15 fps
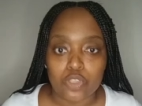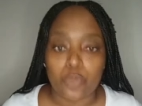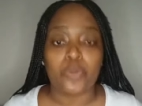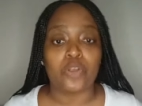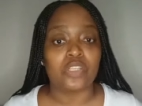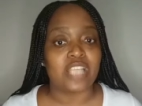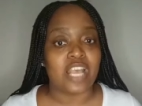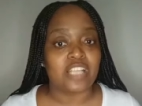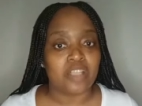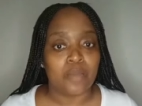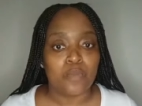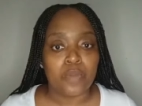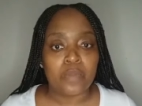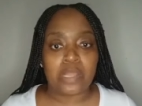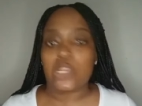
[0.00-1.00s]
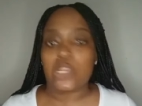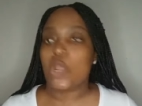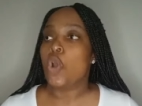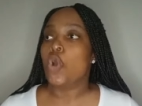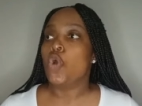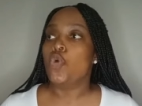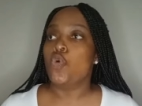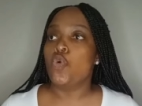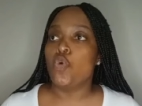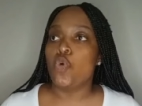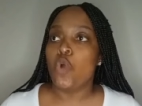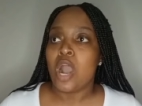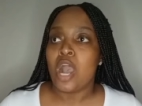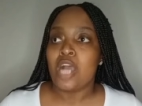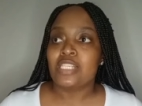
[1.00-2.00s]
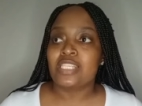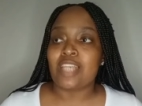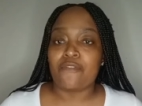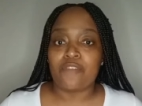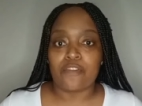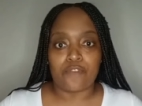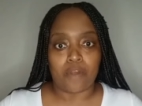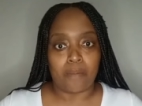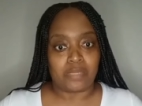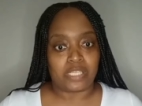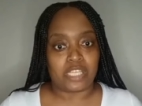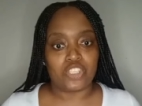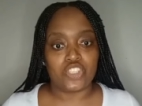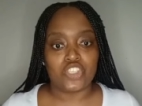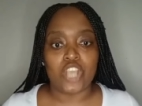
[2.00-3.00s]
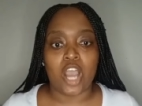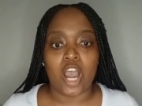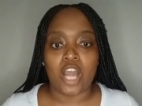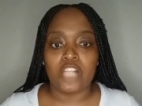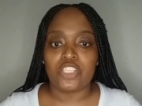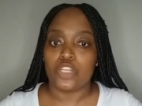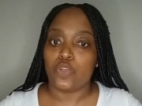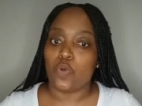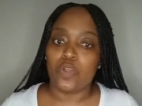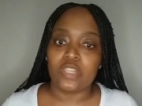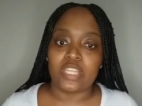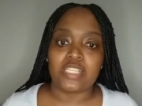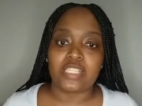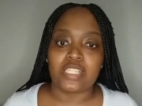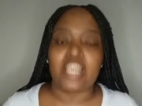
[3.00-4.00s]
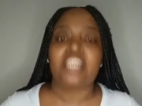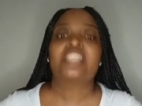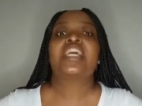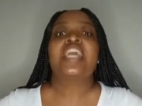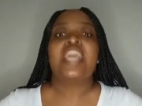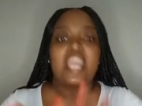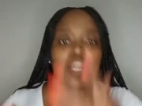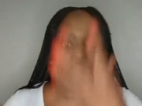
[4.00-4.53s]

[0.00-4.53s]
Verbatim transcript: also because there are some women who suffer from discharge and all these things.